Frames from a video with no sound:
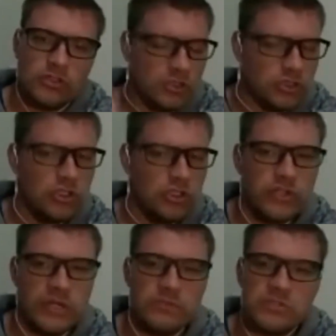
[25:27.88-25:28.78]
two
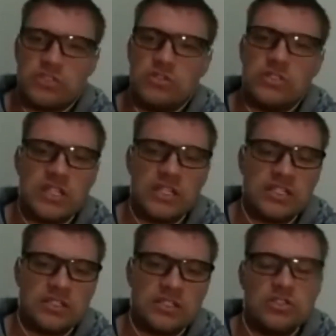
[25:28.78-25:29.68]
dreams, two
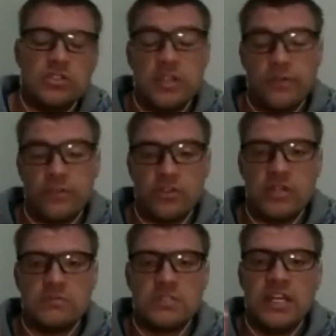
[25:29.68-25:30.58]
certain, two different
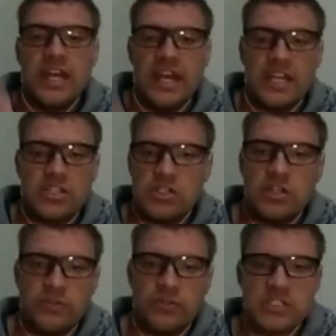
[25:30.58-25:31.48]
dreams at two
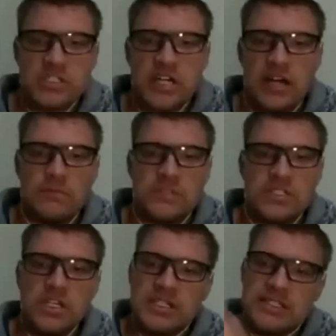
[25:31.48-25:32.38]
different times,
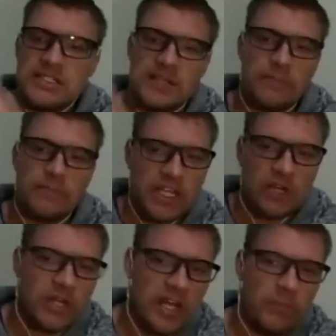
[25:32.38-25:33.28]
something that would
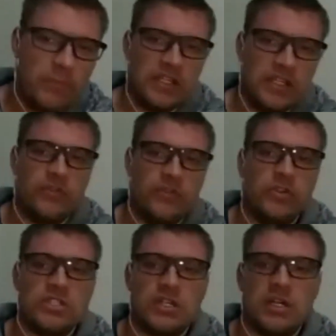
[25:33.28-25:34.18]
happen in the
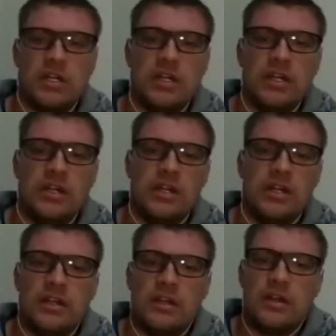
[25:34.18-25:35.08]
future,
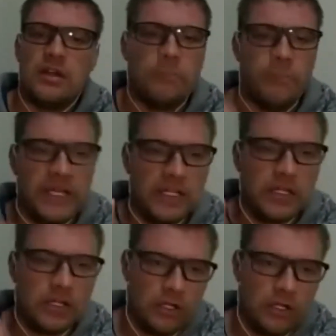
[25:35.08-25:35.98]
a big
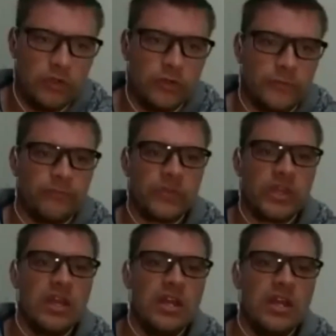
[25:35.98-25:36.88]
clue.
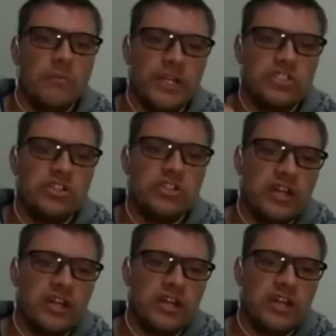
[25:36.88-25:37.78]
But Judah in
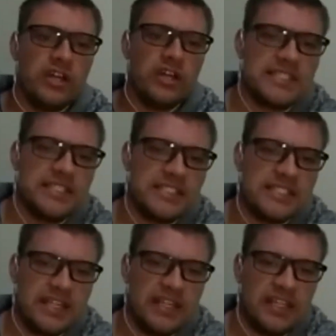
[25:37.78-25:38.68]
verse 16
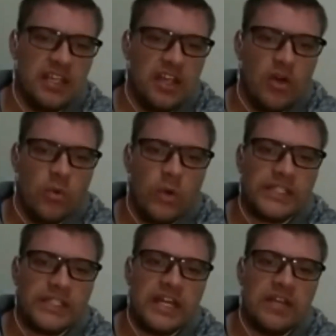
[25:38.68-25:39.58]
say, What
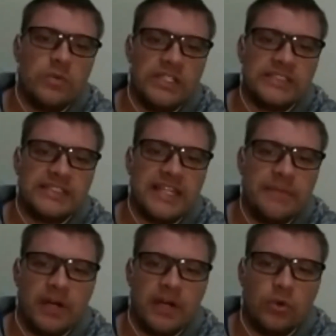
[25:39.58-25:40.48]
can we say,
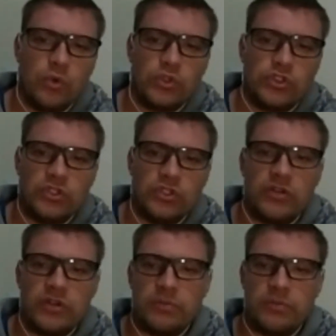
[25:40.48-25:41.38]
my Lord? Judah
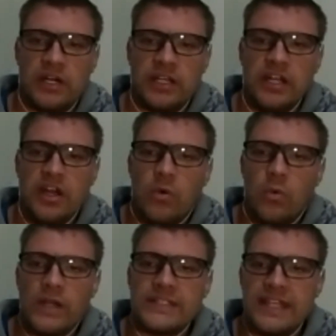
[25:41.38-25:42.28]
replied,
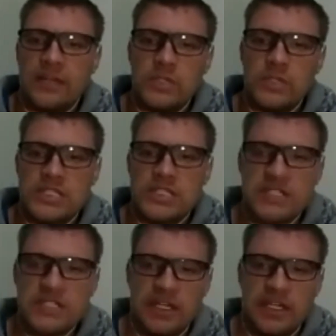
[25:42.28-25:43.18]
What can we
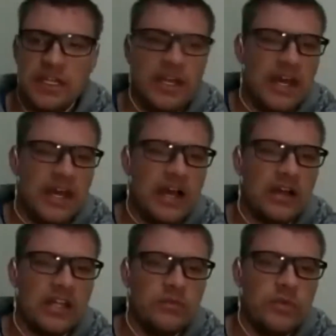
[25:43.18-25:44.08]
say? How
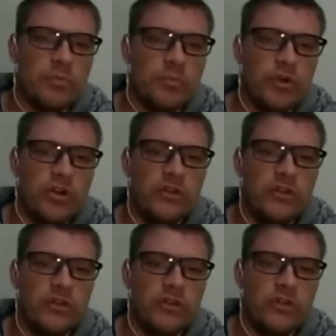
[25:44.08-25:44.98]
can we prove our
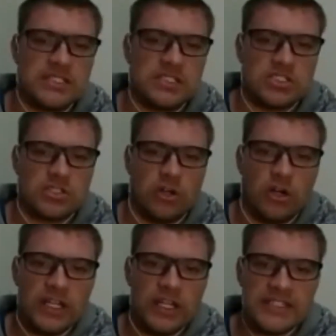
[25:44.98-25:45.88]
innocence?
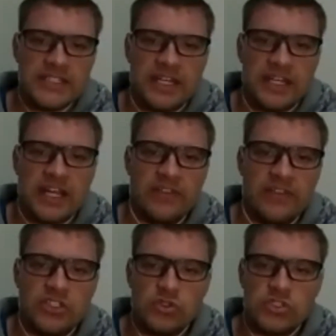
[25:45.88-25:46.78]
God has
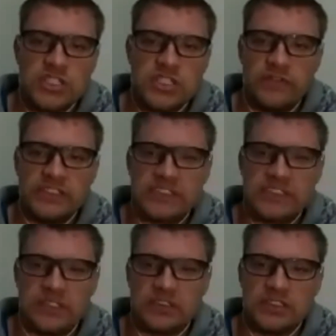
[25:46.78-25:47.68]
uncovered your servant's
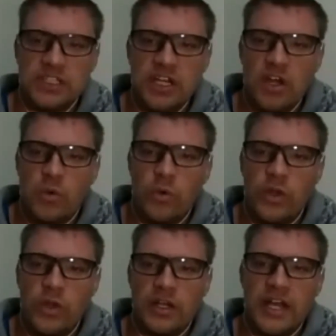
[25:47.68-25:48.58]
guilt. We
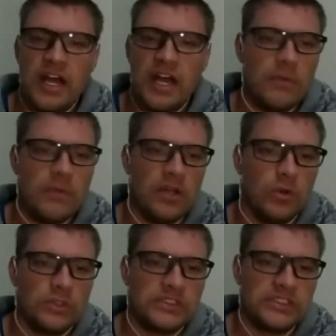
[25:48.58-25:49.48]
are now, my
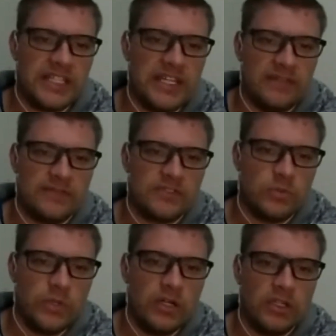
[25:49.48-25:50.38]
Lord, slaves.
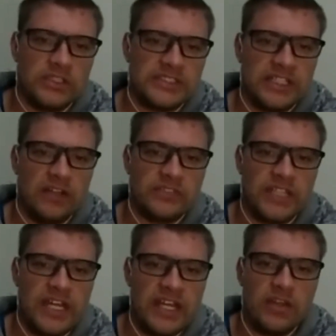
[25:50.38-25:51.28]
We ourselves
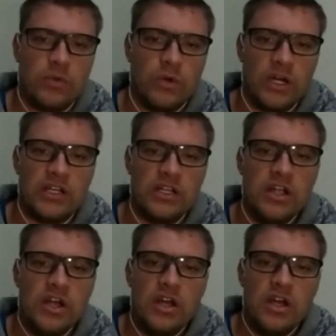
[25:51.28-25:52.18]
and the one
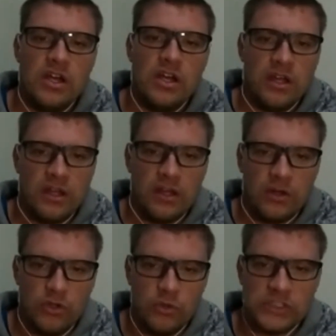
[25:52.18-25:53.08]

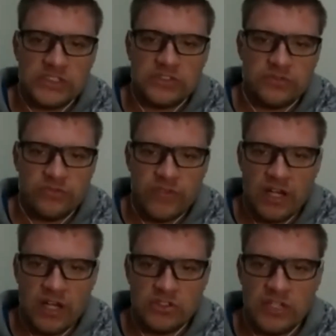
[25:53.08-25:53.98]
who was
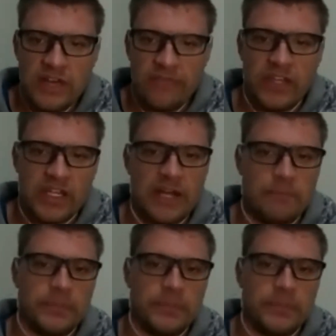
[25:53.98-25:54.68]
found to have the cup.